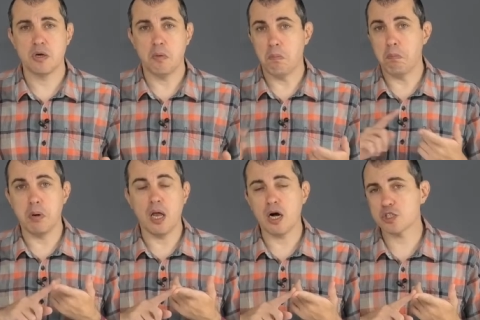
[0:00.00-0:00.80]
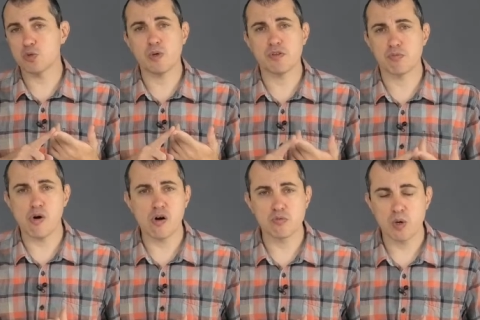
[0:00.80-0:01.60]
blocks with
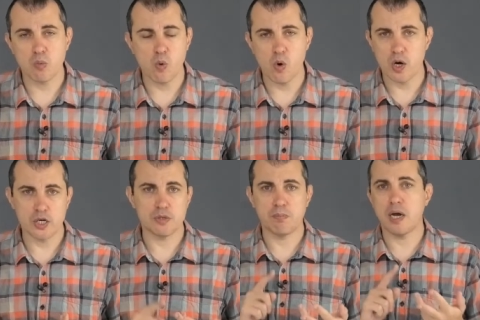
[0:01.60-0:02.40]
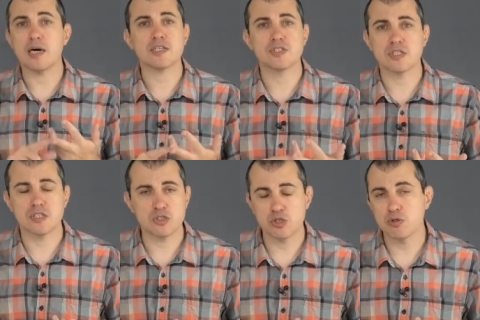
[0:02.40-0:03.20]
wrong reward, blocks that are
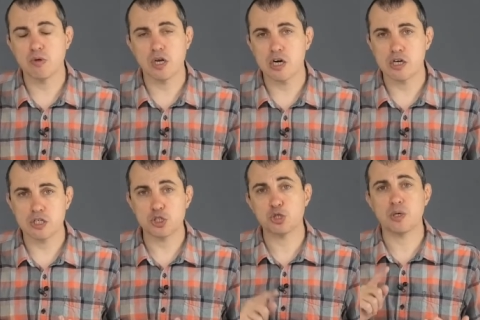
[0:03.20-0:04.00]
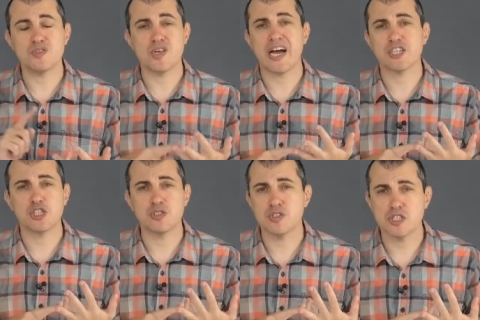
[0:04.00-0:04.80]
too large,
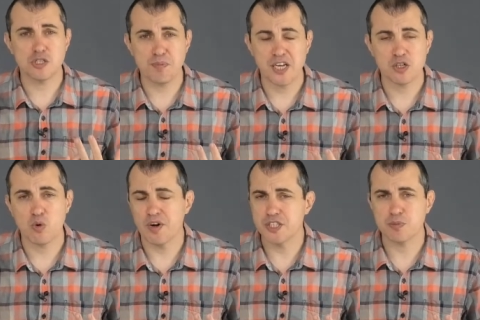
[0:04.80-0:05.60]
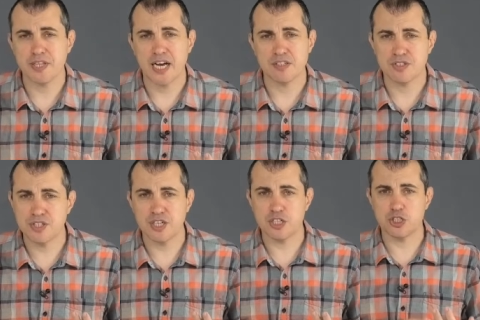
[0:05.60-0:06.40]
transactions that spend coins without
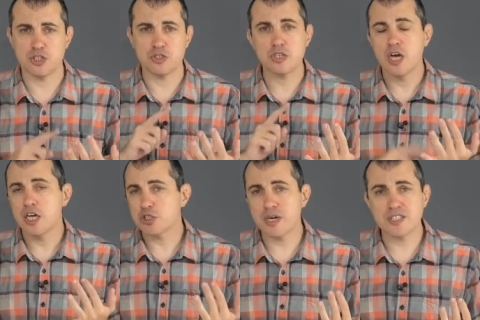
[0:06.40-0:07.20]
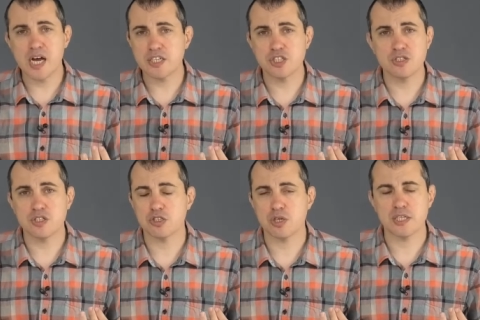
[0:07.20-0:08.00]
signatures, transactions
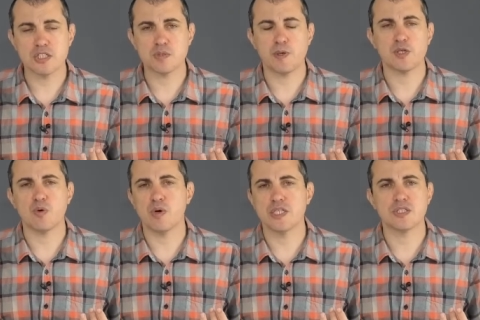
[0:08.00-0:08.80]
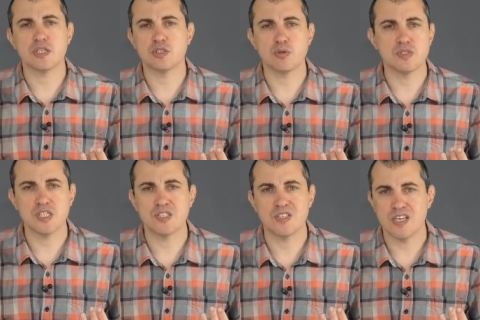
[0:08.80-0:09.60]
that try to spend coins that don't
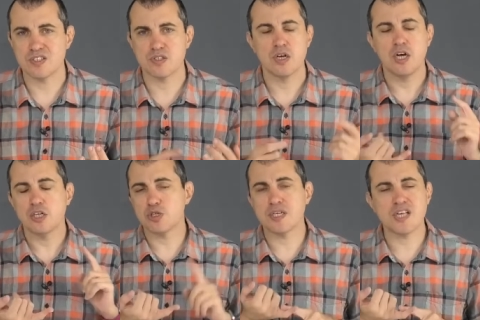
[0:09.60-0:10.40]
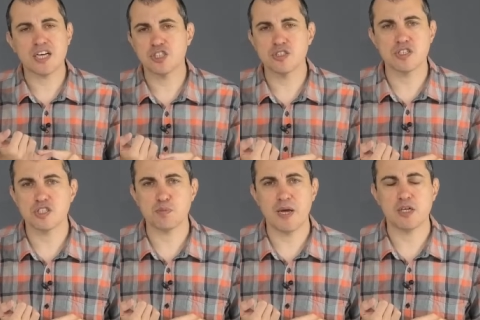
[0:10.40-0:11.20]
exist, transactions that
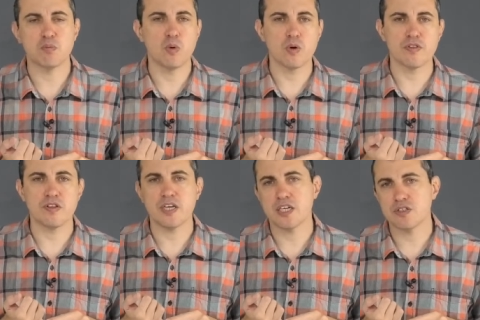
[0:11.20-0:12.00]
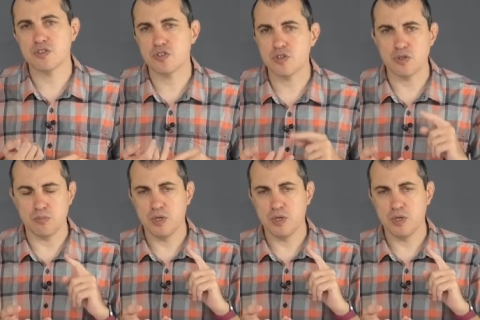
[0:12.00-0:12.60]
spend more than they consume,